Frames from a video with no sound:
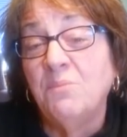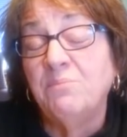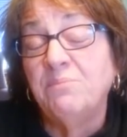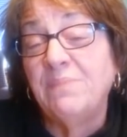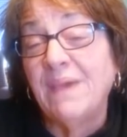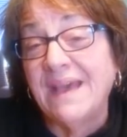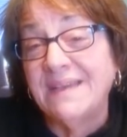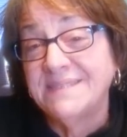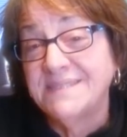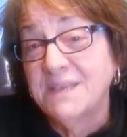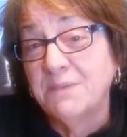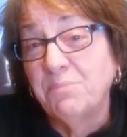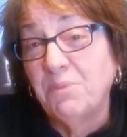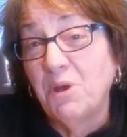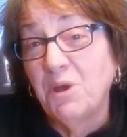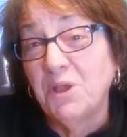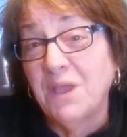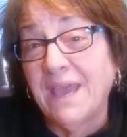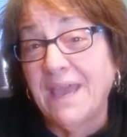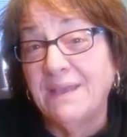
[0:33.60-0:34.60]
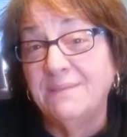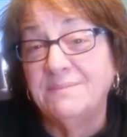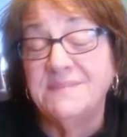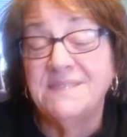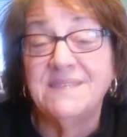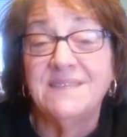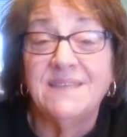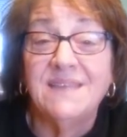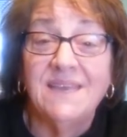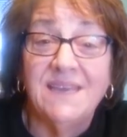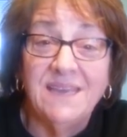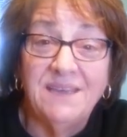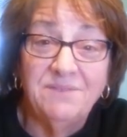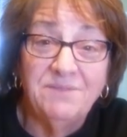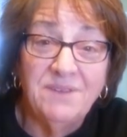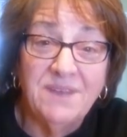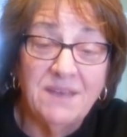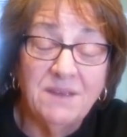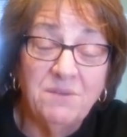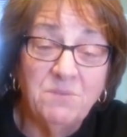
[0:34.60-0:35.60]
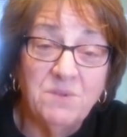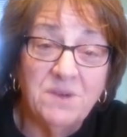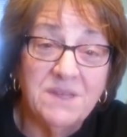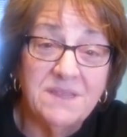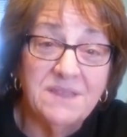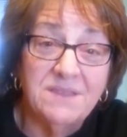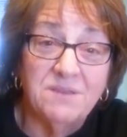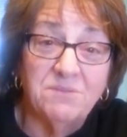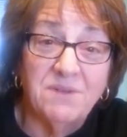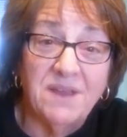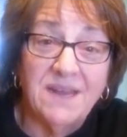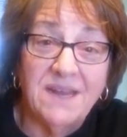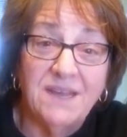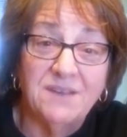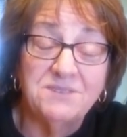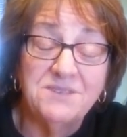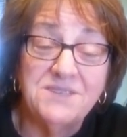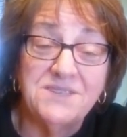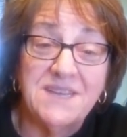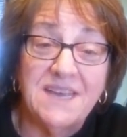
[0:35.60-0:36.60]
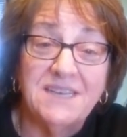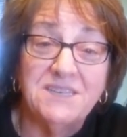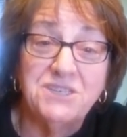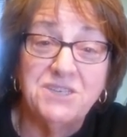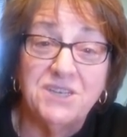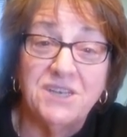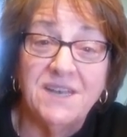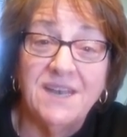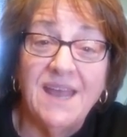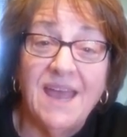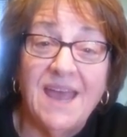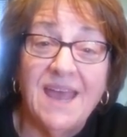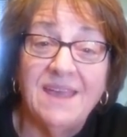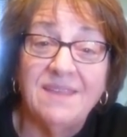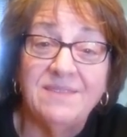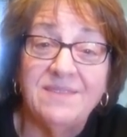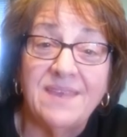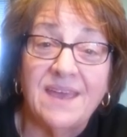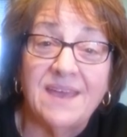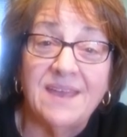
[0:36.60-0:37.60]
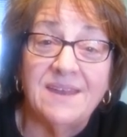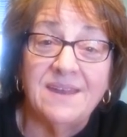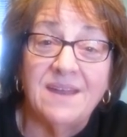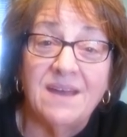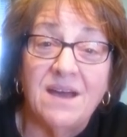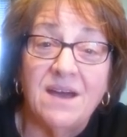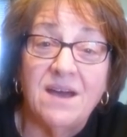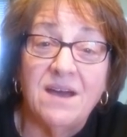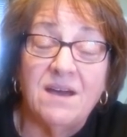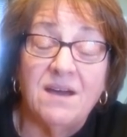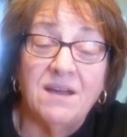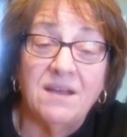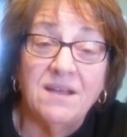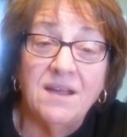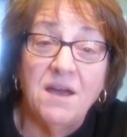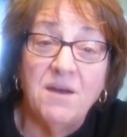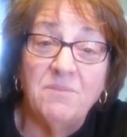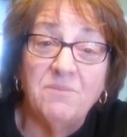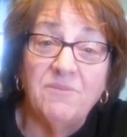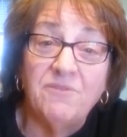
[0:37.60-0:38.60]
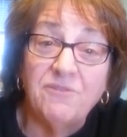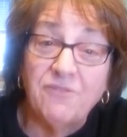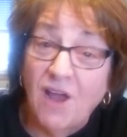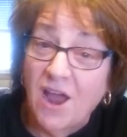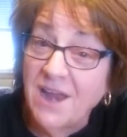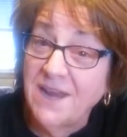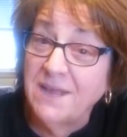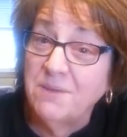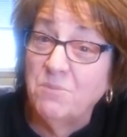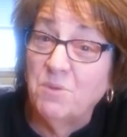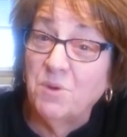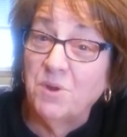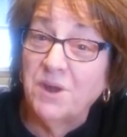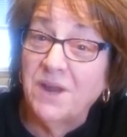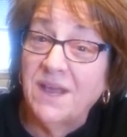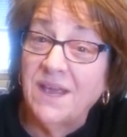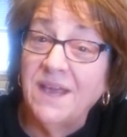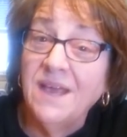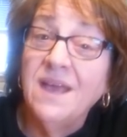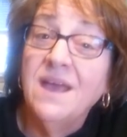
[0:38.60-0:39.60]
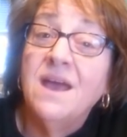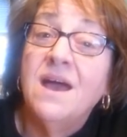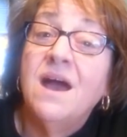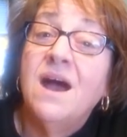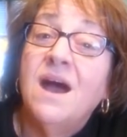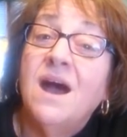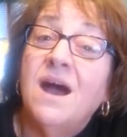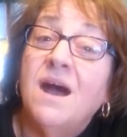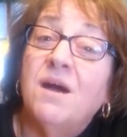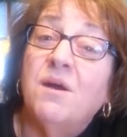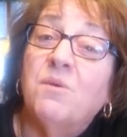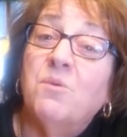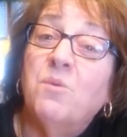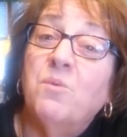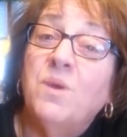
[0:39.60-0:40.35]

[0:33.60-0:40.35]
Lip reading: basketball games in the evening with the radio station, and then come Friday morning, I